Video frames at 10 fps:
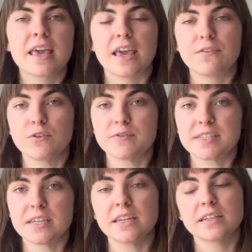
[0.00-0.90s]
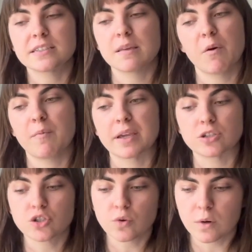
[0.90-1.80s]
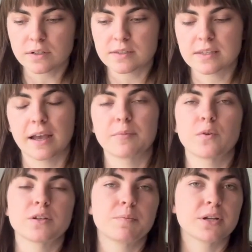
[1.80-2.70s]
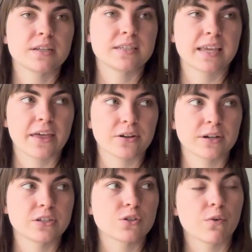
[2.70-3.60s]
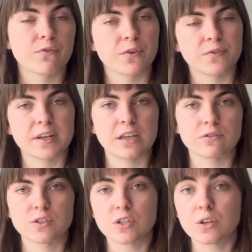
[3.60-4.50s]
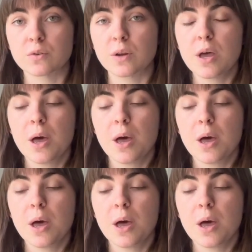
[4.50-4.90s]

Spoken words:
If you've seen some of my shorts, I'm going to put it together into a full video soon,